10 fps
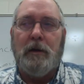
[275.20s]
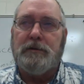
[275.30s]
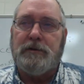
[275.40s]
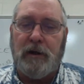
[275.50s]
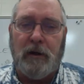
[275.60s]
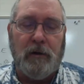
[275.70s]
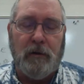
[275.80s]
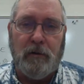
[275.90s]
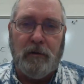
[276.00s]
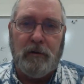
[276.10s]

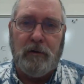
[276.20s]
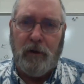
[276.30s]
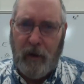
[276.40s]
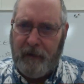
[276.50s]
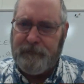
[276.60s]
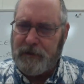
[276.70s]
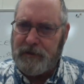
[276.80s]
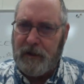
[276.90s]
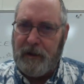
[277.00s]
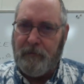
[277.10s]
So you have to
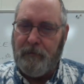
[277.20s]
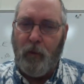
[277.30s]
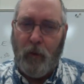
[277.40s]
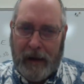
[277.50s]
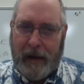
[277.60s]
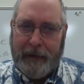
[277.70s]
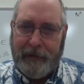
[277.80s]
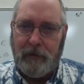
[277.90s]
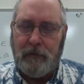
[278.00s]
sleep, but why?